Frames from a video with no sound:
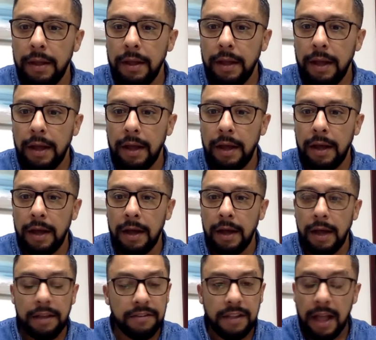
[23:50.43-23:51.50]

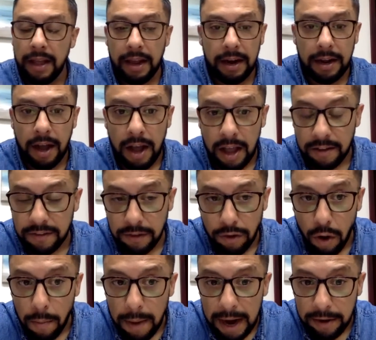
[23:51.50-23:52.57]
It's not going to cost
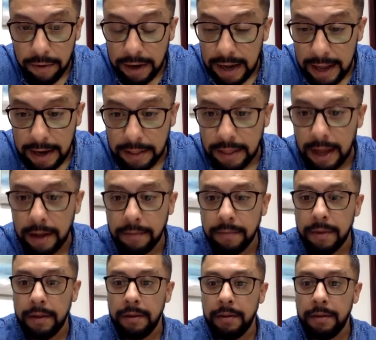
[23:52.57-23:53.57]
no migrant anything.